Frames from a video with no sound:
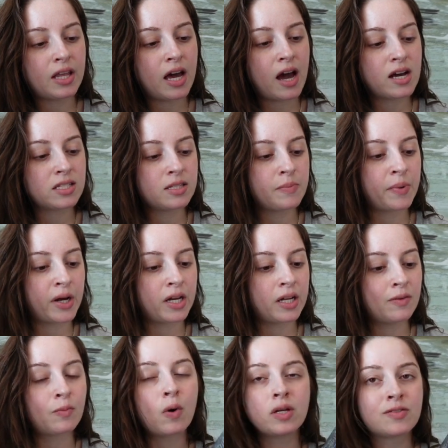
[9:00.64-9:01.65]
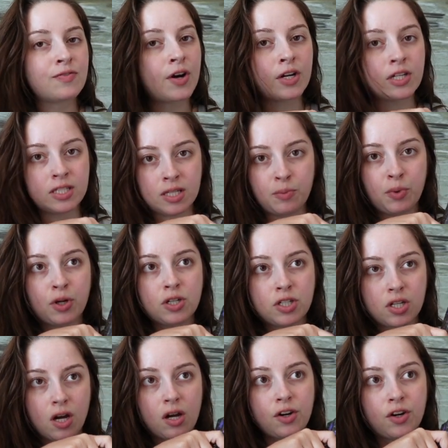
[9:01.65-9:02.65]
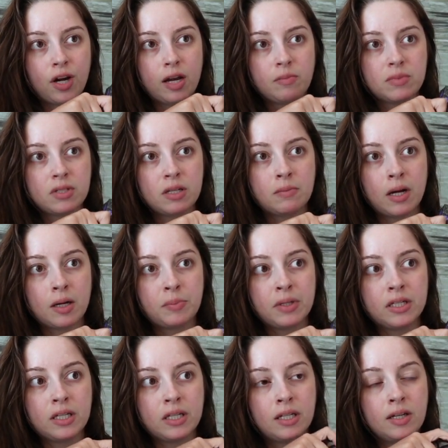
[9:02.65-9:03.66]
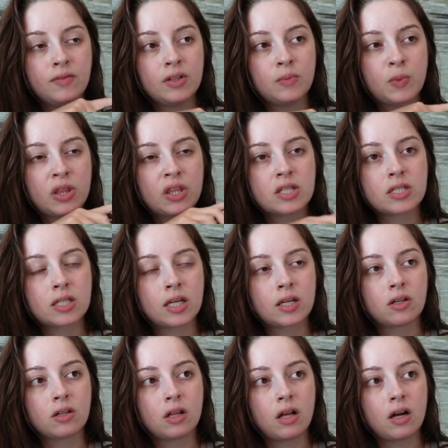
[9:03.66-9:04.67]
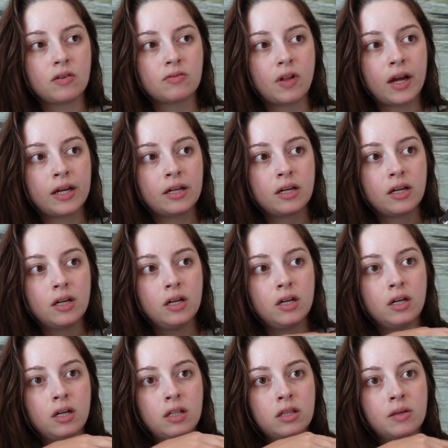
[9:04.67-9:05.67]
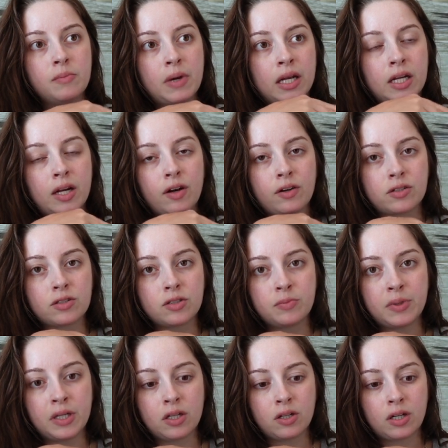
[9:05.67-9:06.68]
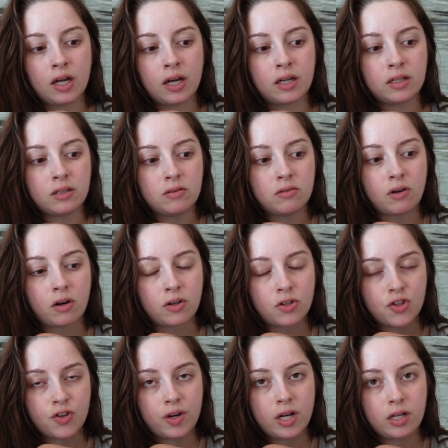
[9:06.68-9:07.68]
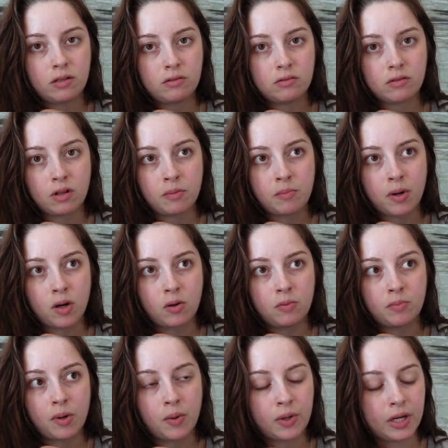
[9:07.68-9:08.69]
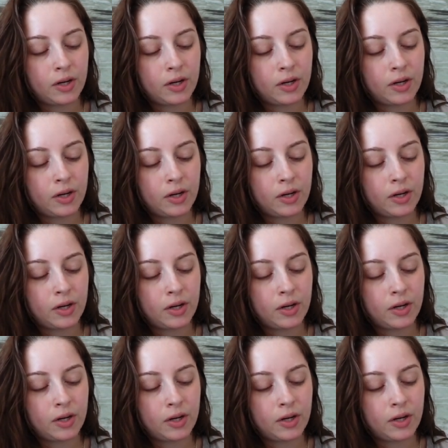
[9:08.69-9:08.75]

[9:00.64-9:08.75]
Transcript: that, but it was very similar to Hunger Games, in my opinion, even with the skill of like the main character being good at archery, like bow and